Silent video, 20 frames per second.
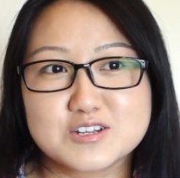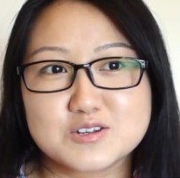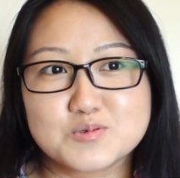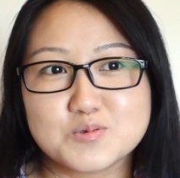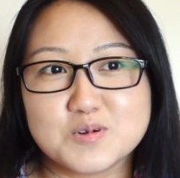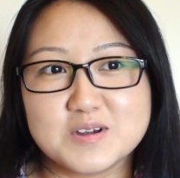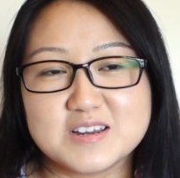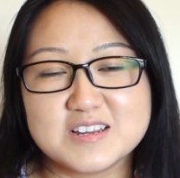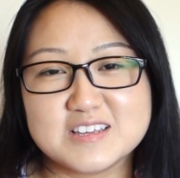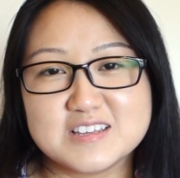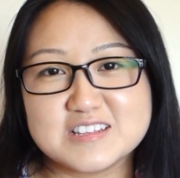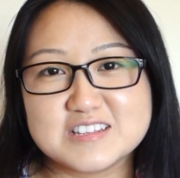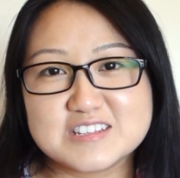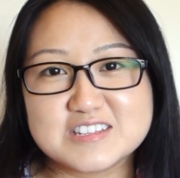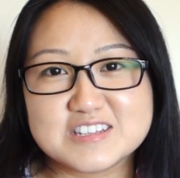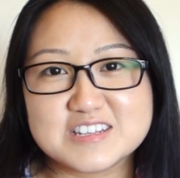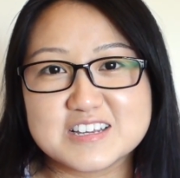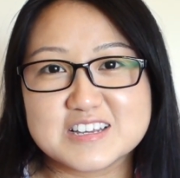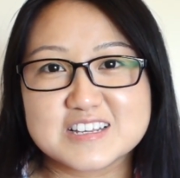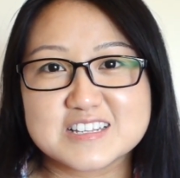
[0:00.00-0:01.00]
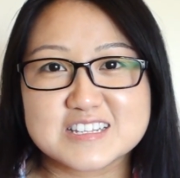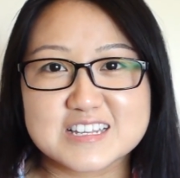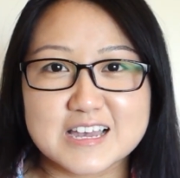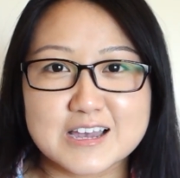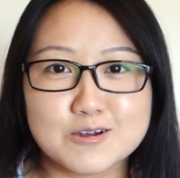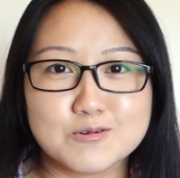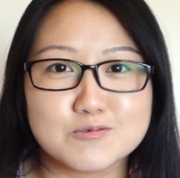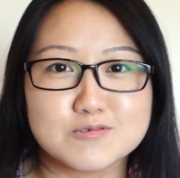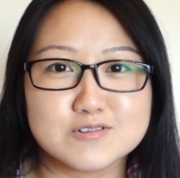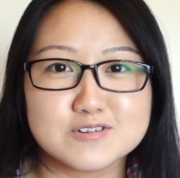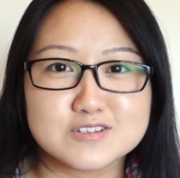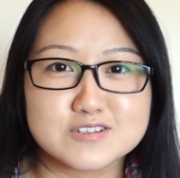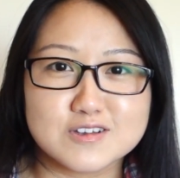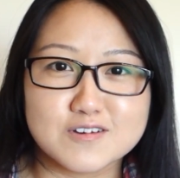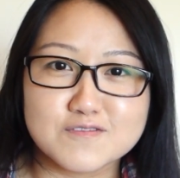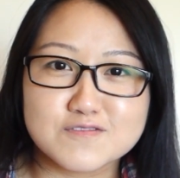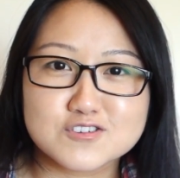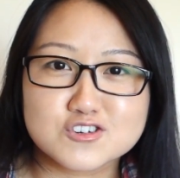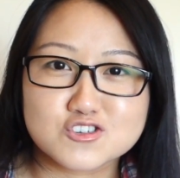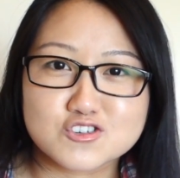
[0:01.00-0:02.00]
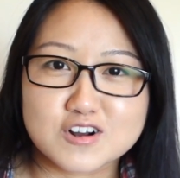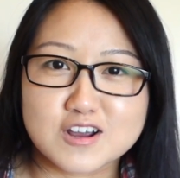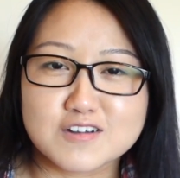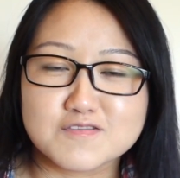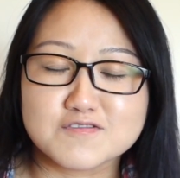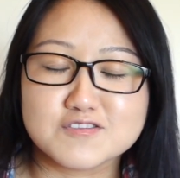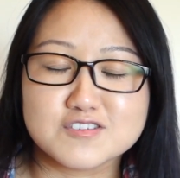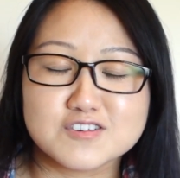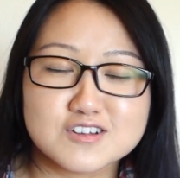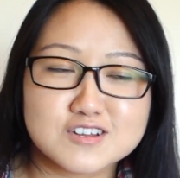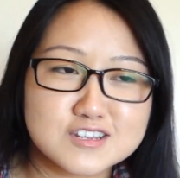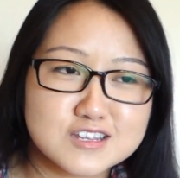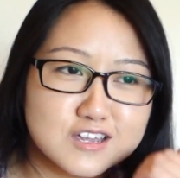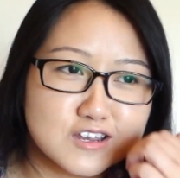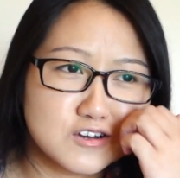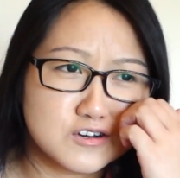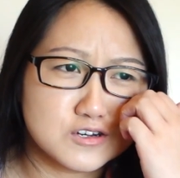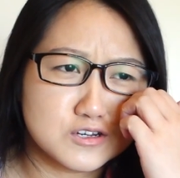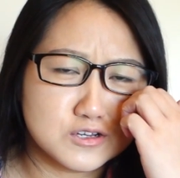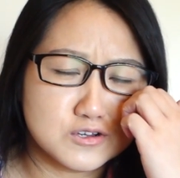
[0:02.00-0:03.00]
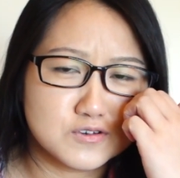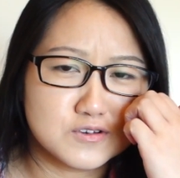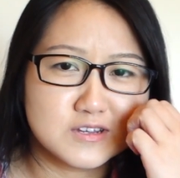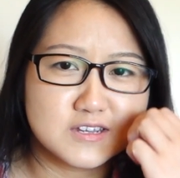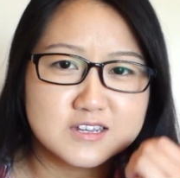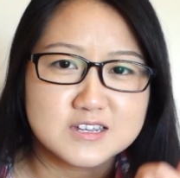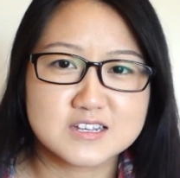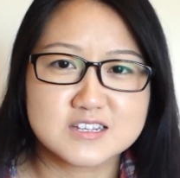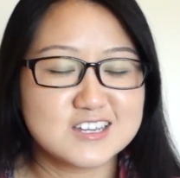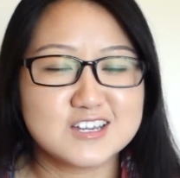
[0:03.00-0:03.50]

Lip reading: 26 hours of travel that you're doing.